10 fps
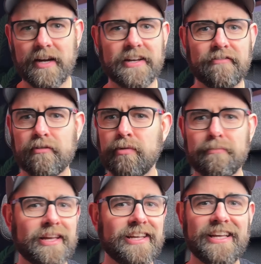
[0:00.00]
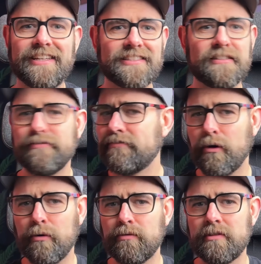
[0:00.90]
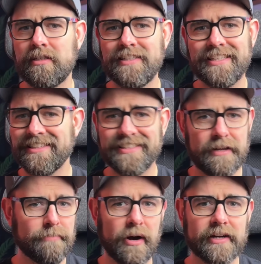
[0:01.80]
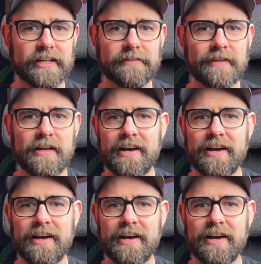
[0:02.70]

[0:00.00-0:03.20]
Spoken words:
I never put my keys and the phone in the same pocket.